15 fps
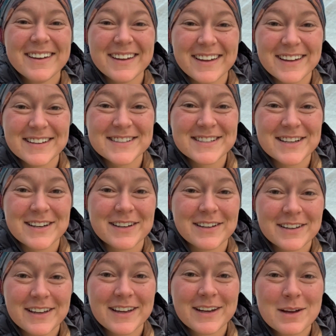
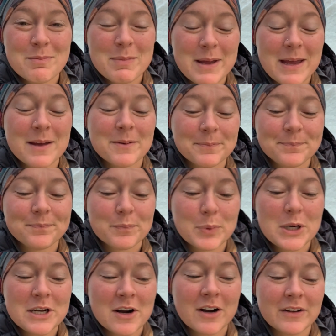It can be
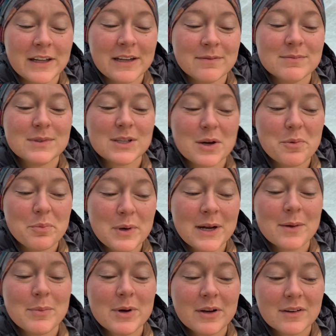pretty gnarly. So bring a
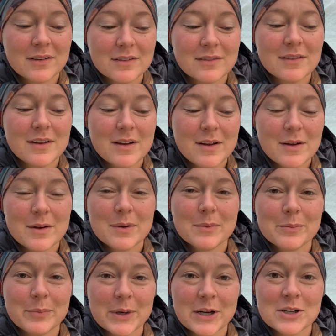book,
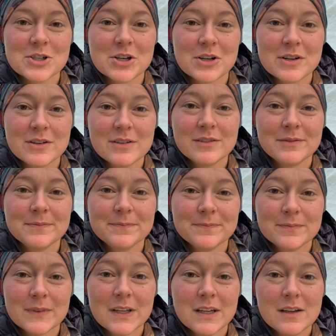bring a journal,
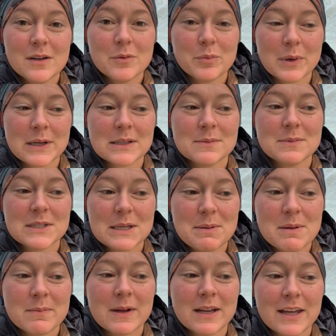bring some
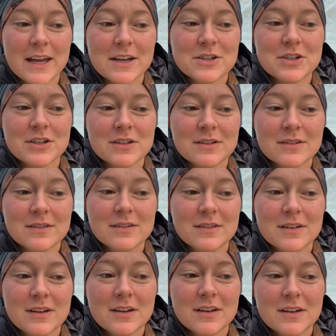sleeping medication,
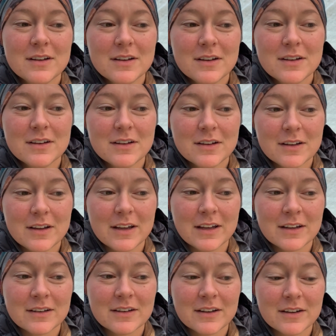
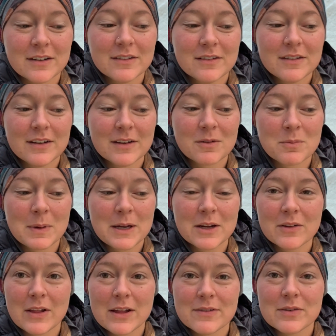and it'll make your
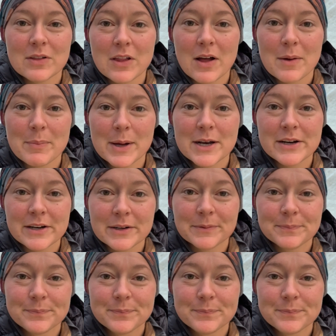life a lot better.